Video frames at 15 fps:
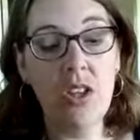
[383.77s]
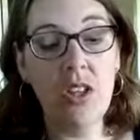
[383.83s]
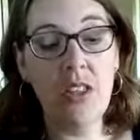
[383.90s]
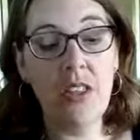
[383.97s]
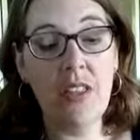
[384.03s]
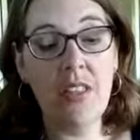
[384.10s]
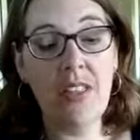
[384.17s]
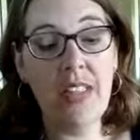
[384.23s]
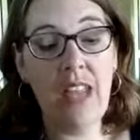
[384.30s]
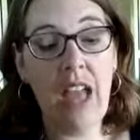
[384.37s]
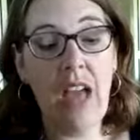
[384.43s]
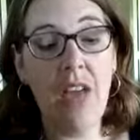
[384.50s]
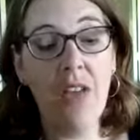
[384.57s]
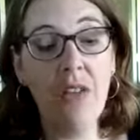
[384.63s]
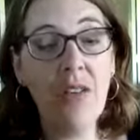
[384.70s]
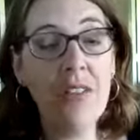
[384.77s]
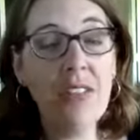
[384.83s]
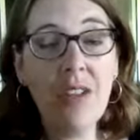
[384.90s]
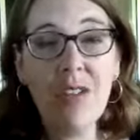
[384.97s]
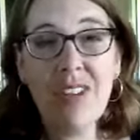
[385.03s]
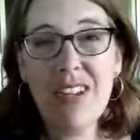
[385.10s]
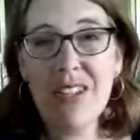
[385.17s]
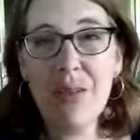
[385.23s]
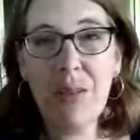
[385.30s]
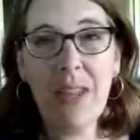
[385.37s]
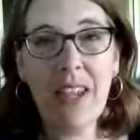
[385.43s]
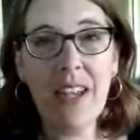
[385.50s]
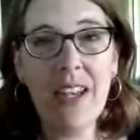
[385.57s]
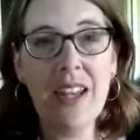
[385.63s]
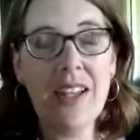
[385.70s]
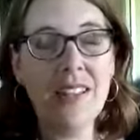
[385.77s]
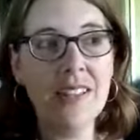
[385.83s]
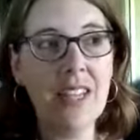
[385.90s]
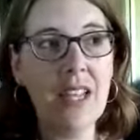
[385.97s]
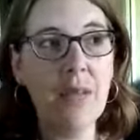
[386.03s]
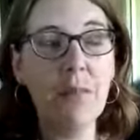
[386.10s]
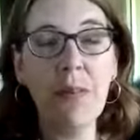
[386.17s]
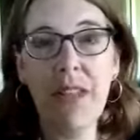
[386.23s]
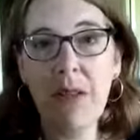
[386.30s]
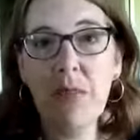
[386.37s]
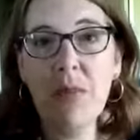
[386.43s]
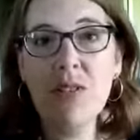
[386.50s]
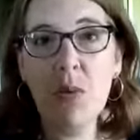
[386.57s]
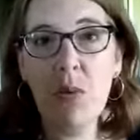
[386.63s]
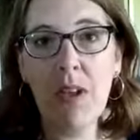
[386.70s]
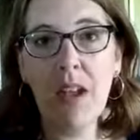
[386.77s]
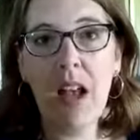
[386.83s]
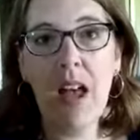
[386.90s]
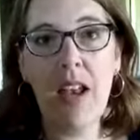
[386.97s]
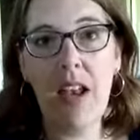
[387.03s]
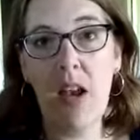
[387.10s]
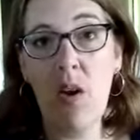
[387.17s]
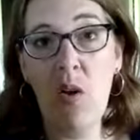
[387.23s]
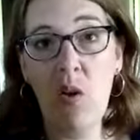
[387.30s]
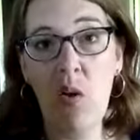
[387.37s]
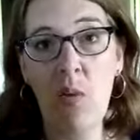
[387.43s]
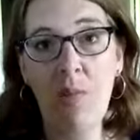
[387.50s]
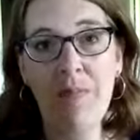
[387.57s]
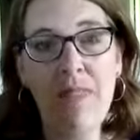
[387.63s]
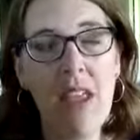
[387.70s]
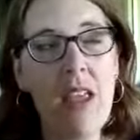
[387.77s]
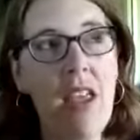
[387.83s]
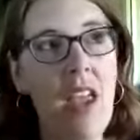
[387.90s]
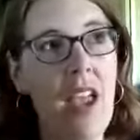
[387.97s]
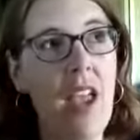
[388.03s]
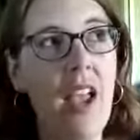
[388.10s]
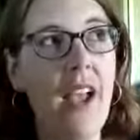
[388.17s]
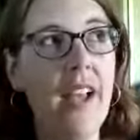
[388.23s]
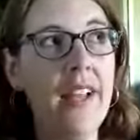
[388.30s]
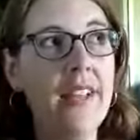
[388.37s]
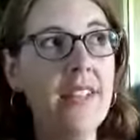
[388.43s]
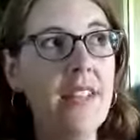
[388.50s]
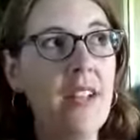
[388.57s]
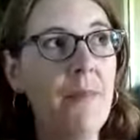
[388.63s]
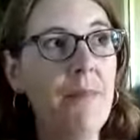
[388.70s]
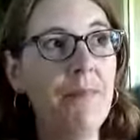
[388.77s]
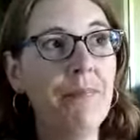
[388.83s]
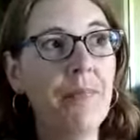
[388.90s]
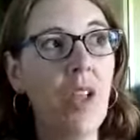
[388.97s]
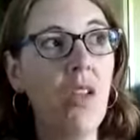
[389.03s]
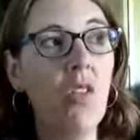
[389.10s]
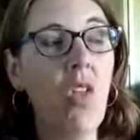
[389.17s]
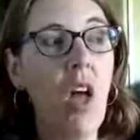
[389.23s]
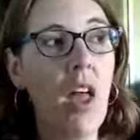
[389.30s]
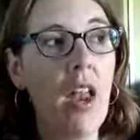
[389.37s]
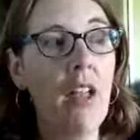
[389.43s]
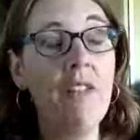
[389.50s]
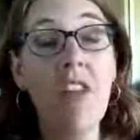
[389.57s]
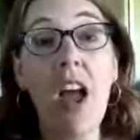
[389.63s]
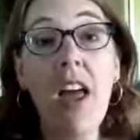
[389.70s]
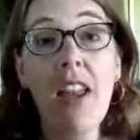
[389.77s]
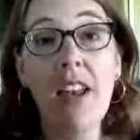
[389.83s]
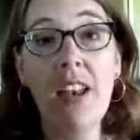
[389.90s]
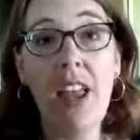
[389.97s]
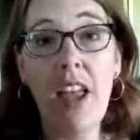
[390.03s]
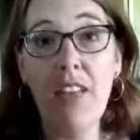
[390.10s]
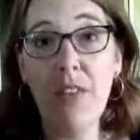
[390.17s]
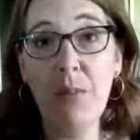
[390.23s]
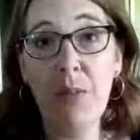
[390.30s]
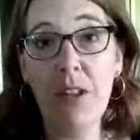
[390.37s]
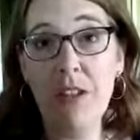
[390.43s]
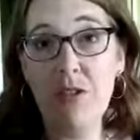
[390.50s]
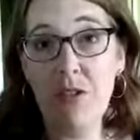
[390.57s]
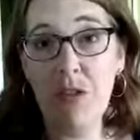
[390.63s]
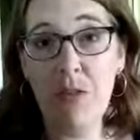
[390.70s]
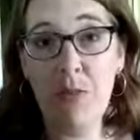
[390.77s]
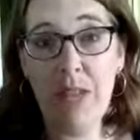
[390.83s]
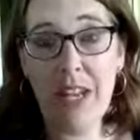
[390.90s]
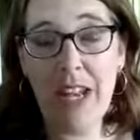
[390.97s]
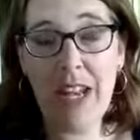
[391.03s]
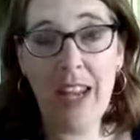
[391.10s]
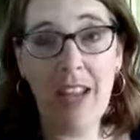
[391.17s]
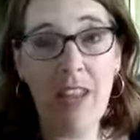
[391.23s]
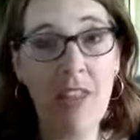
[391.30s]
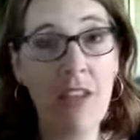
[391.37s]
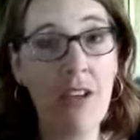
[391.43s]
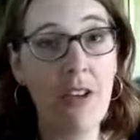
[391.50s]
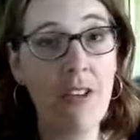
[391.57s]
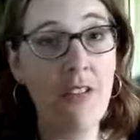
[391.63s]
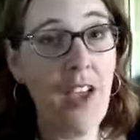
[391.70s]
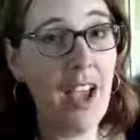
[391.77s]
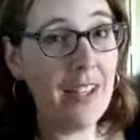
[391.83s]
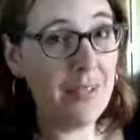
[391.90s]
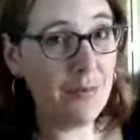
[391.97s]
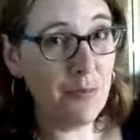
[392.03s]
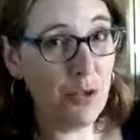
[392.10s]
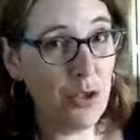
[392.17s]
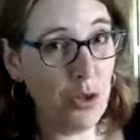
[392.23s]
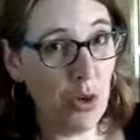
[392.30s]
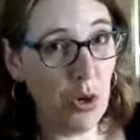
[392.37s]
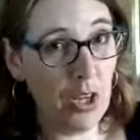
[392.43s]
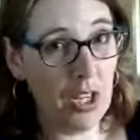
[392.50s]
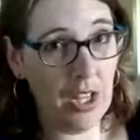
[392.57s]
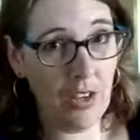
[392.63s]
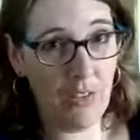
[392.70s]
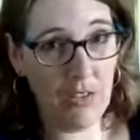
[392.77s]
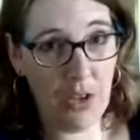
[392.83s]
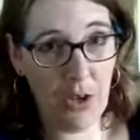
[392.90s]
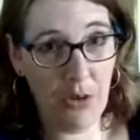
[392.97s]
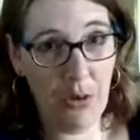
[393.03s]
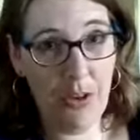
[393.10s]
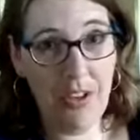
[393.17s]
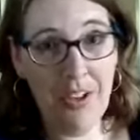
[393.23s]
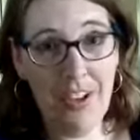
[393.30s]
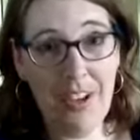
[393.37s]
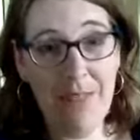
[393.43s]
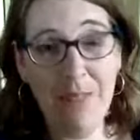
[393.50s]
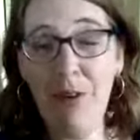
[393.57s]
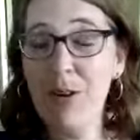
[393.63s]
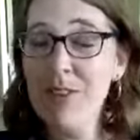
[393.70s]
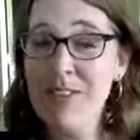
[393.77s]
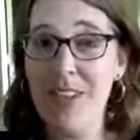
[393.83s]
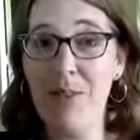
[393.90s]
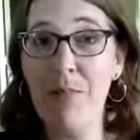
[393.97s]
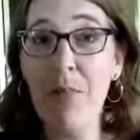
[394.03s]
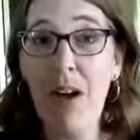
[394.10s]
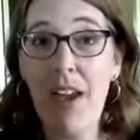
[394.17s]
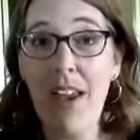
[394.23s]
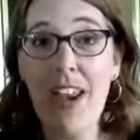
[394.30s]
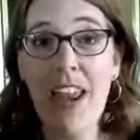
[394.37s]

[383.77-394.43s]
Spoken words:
The other thing you need to plan is like plan what's going on at home. And I've not had the pleasure of meeting the vast majority of you in person, but